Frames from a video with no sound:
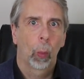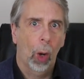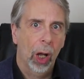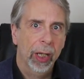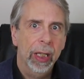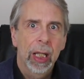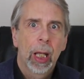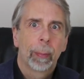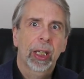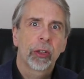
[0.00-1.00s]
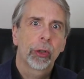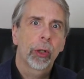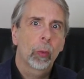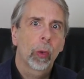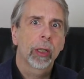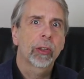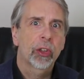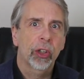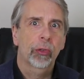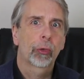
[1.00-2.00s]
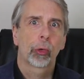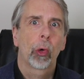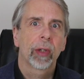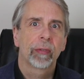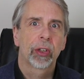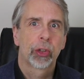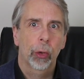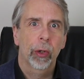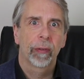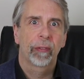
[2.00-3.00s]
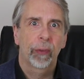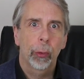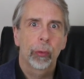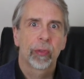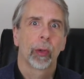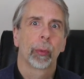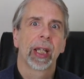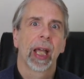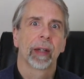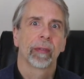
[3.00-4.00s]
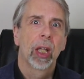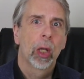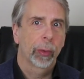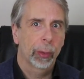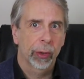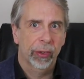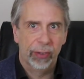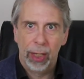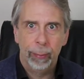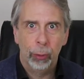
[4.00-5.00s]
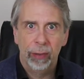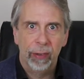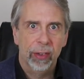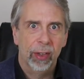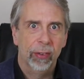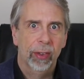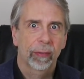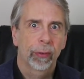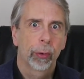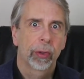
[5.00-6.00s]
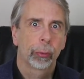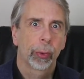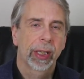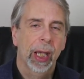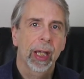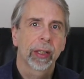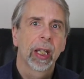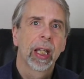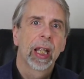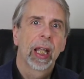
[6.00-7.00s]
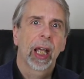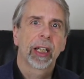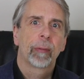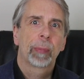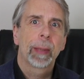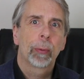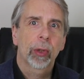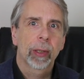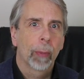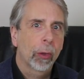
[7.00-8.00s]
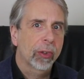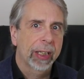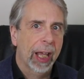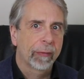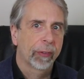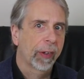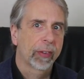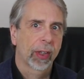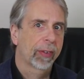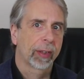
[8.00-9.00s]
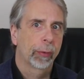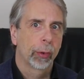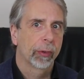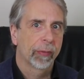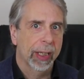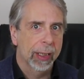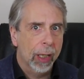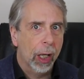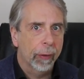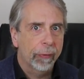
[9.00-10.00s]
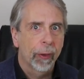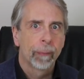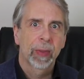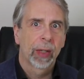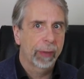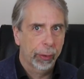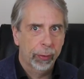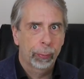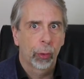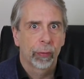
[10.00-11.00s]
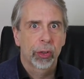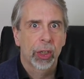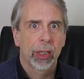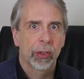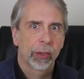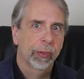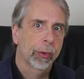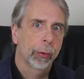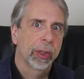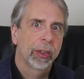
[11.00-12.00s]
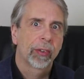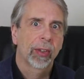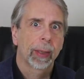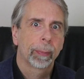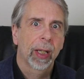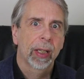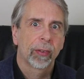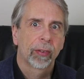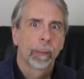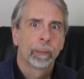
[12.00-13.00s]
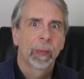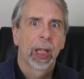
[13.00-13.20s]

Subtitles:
Why? Because you don't want to destroy the joy of food that we have. We want to celebrate fantastic food if we can, and if people can mostly have the fantastic food that they love, they'll support the changes that do need to take place.